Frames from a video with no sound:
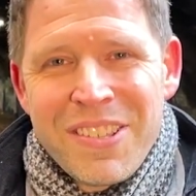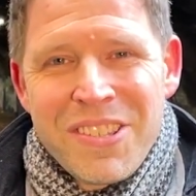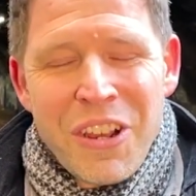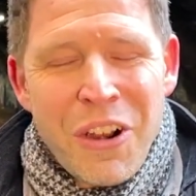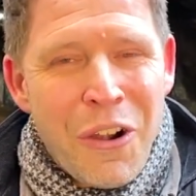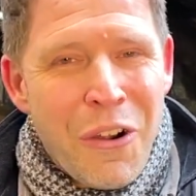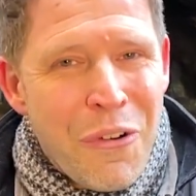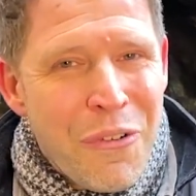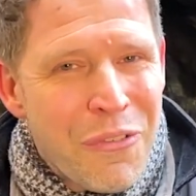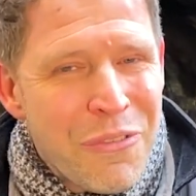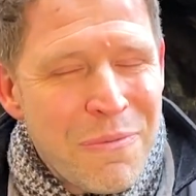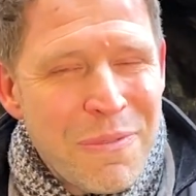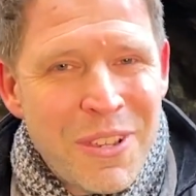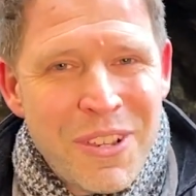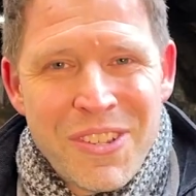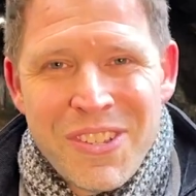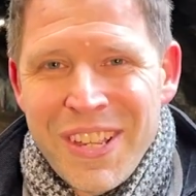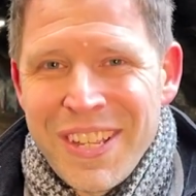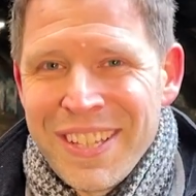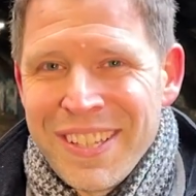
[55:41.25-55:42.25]
Turn from
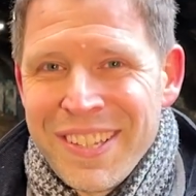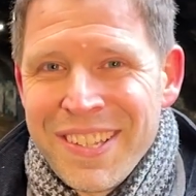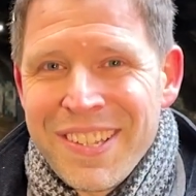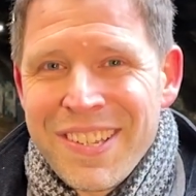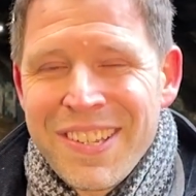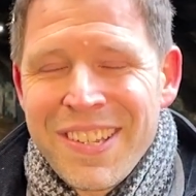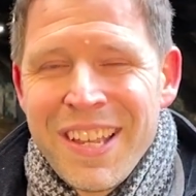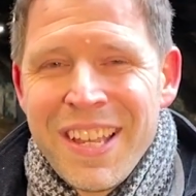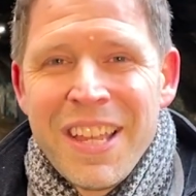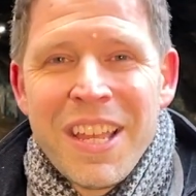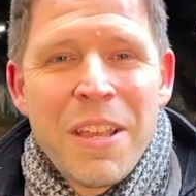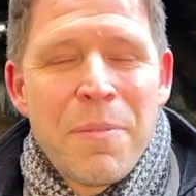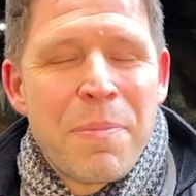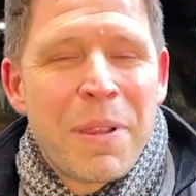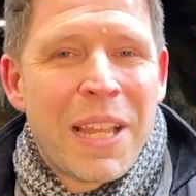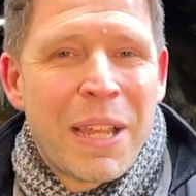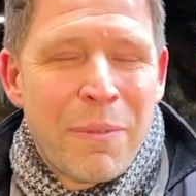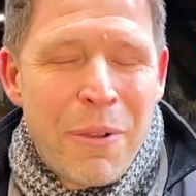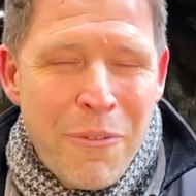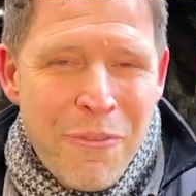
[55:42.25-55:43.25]
your sins.
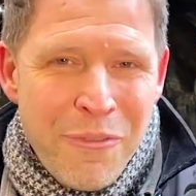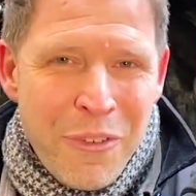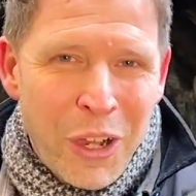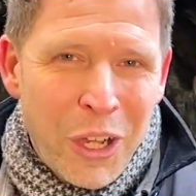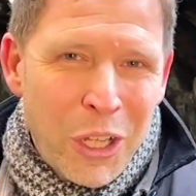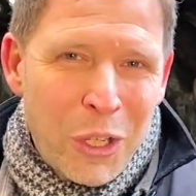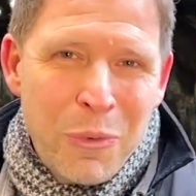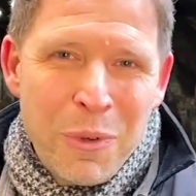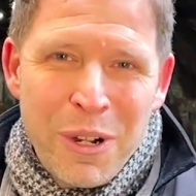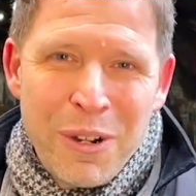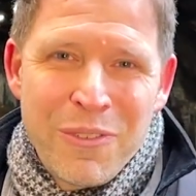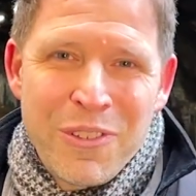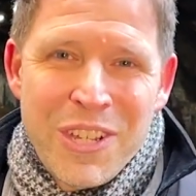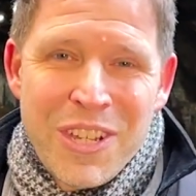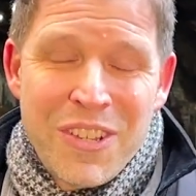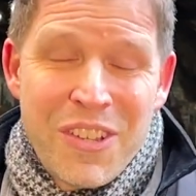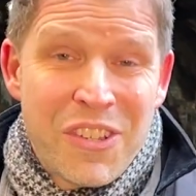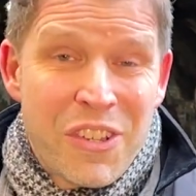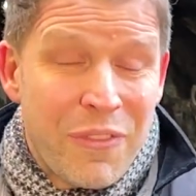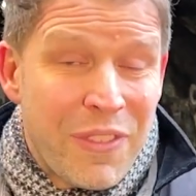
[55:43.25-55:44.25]
Become a follower of
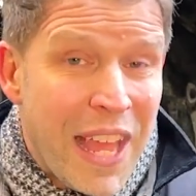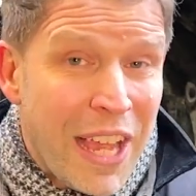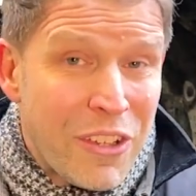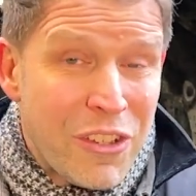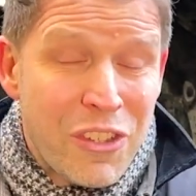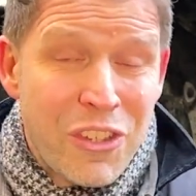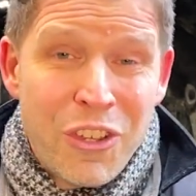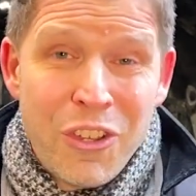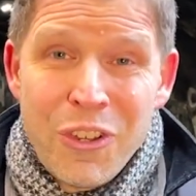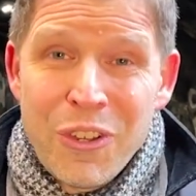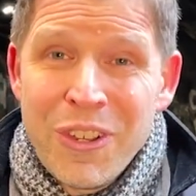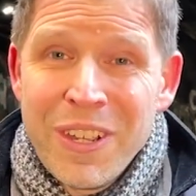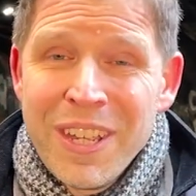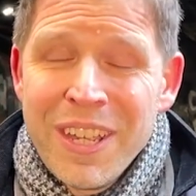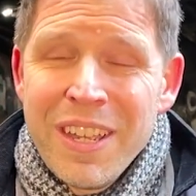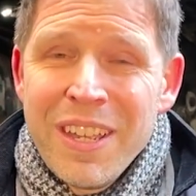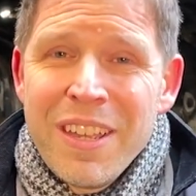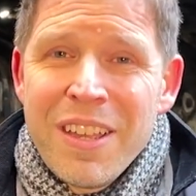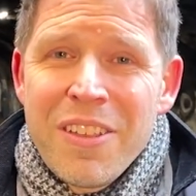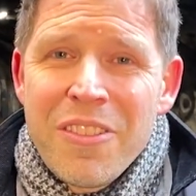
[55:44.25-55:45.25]
Jesus. If that's you,
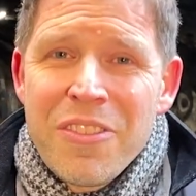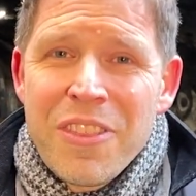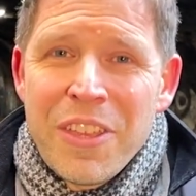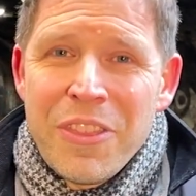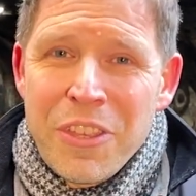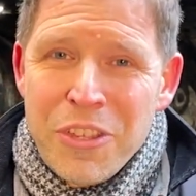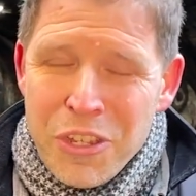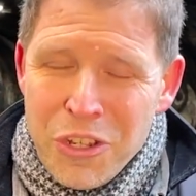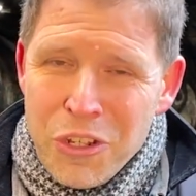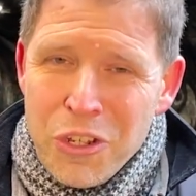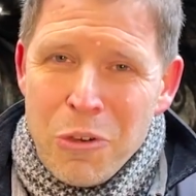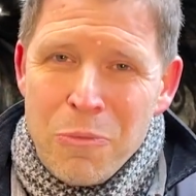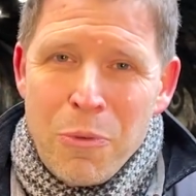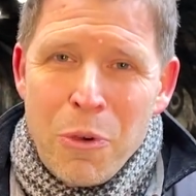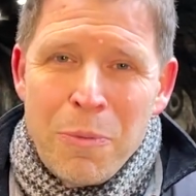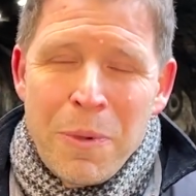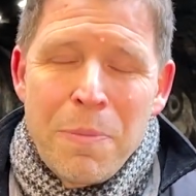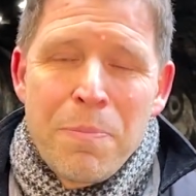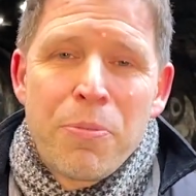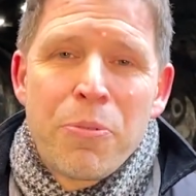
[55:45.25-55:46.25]
then this is your
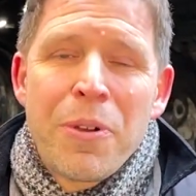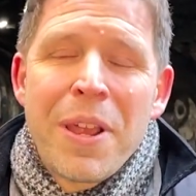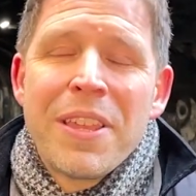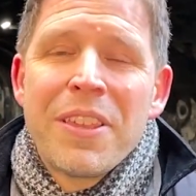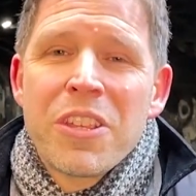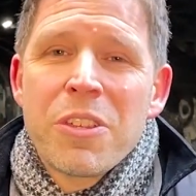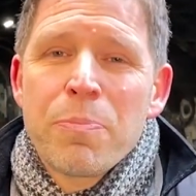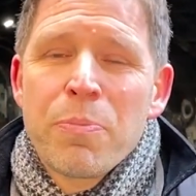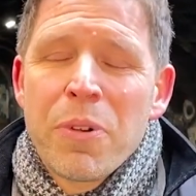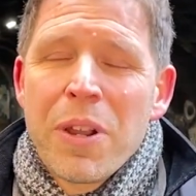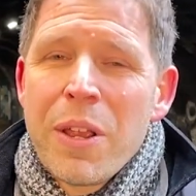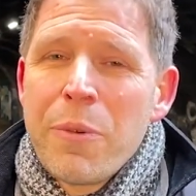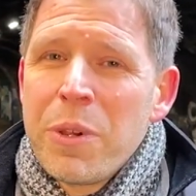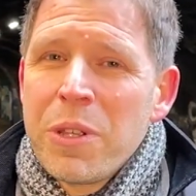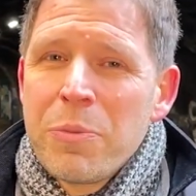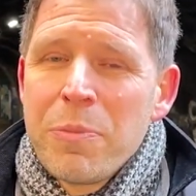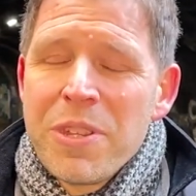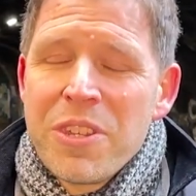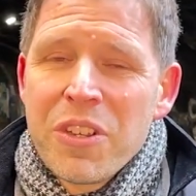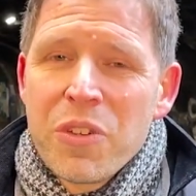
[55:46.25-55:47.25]
moment. Pray this prayer
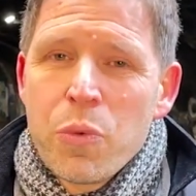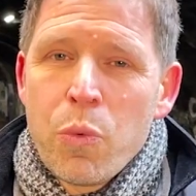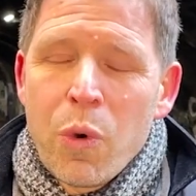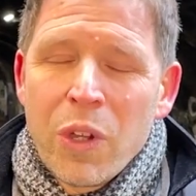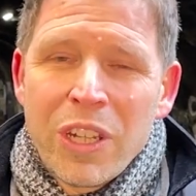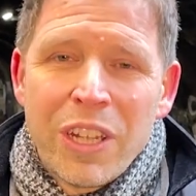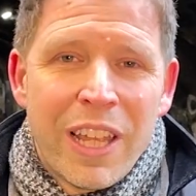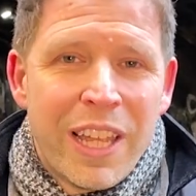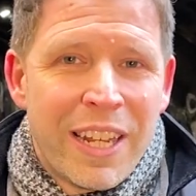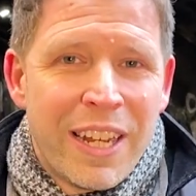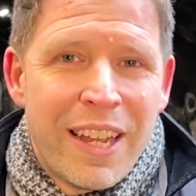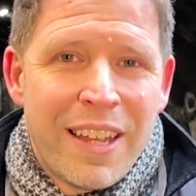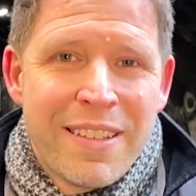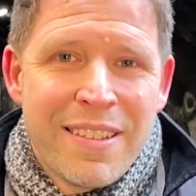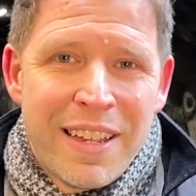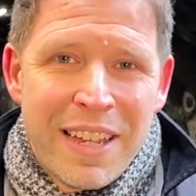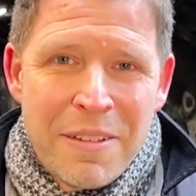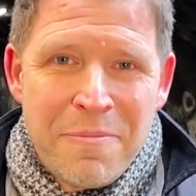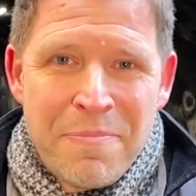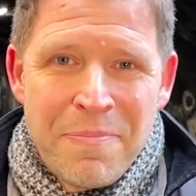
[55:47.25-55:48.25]
with me just one line at a
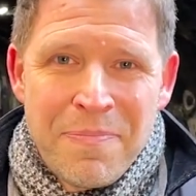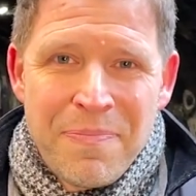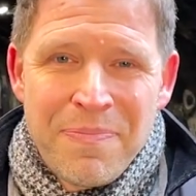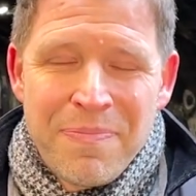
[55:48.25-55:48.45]
time.